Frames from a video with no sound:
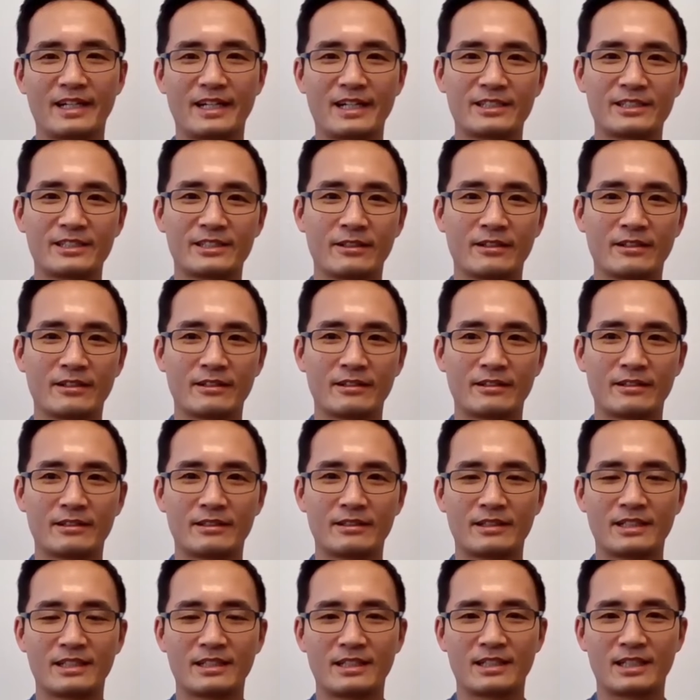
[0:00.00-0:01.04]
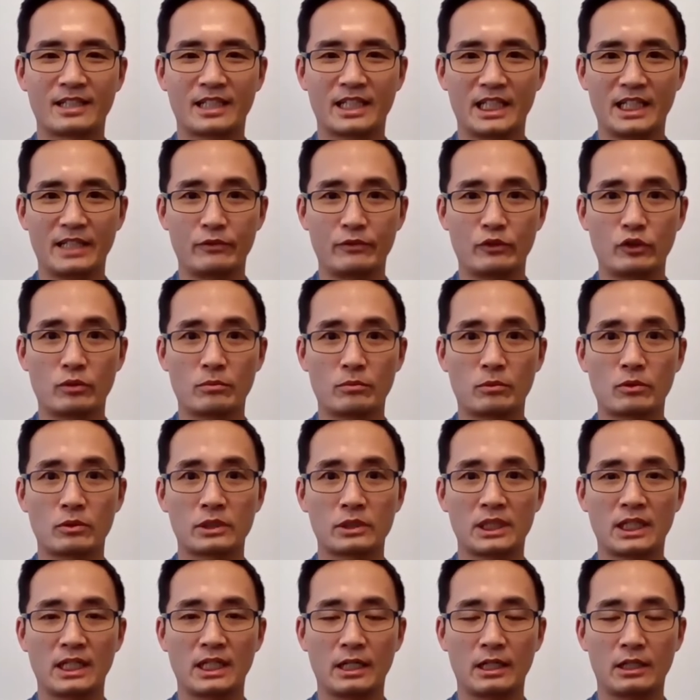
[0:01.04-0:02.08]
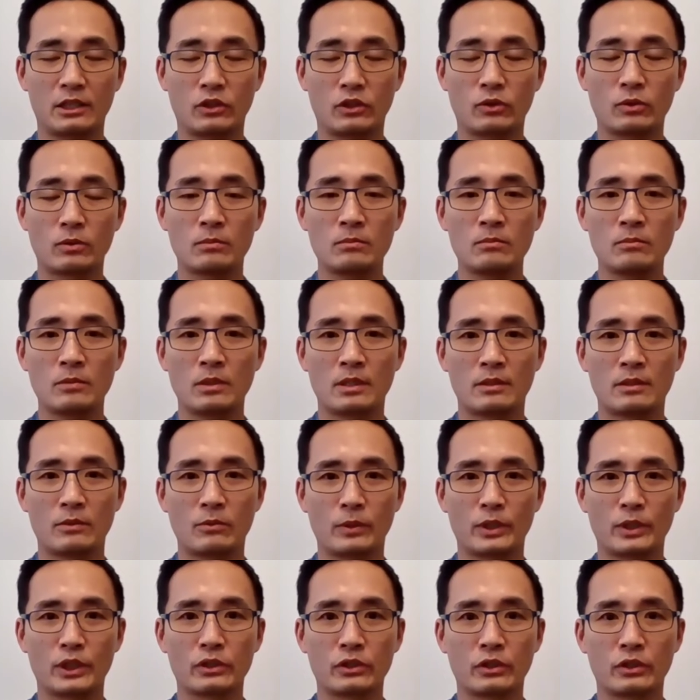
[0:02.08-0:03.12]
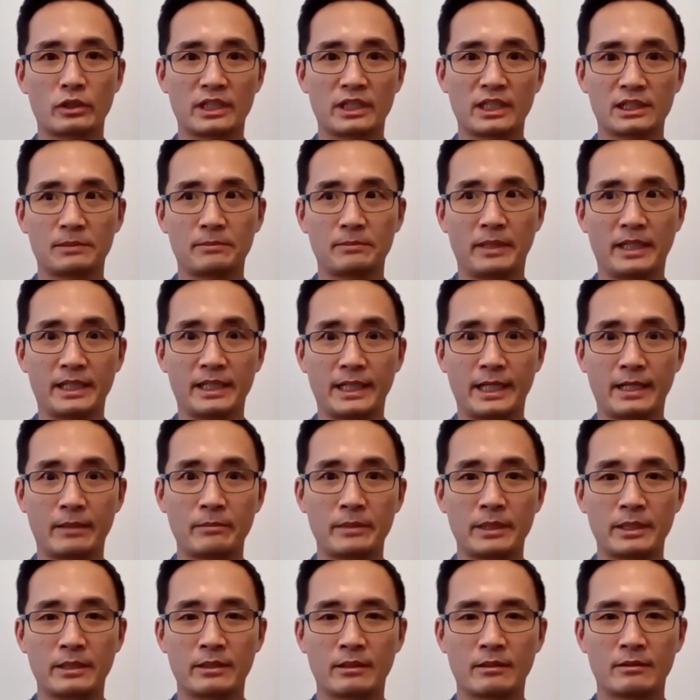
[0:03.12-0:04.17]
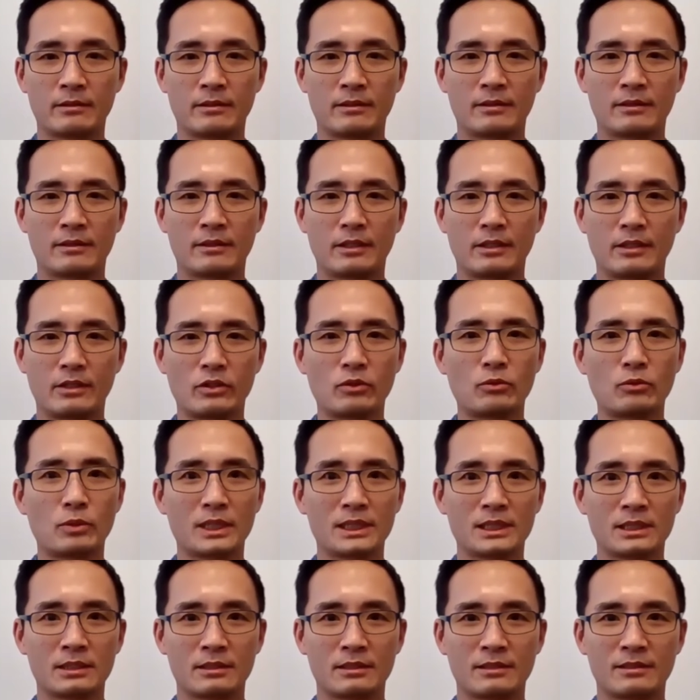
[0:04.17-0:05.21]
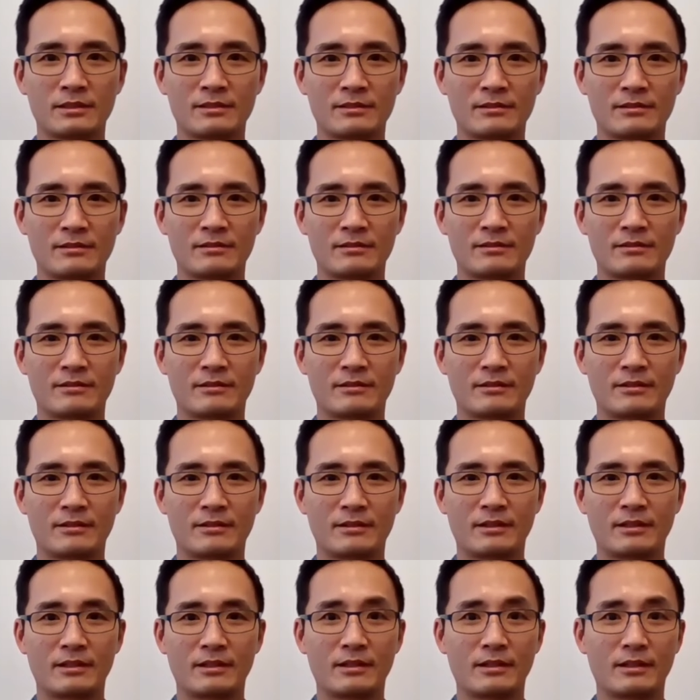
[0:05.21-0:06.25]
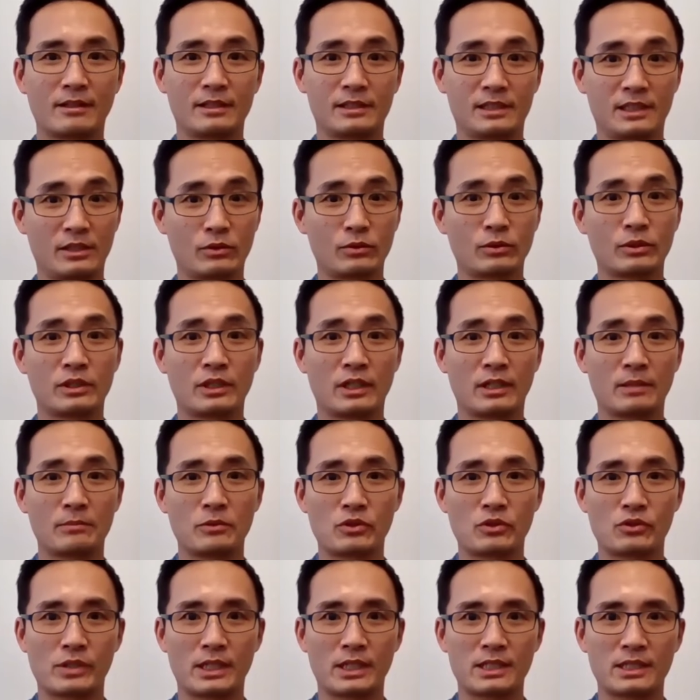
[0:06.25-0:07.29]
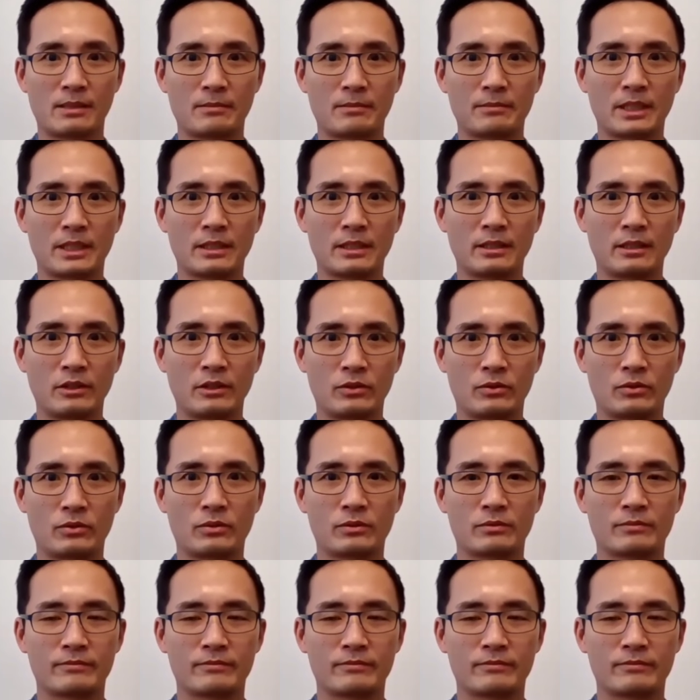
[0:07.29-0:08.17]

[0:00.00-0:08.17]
Hey guys, if you're bored at home, whether or not there's pandemic, you know what? It's a good time to try something new.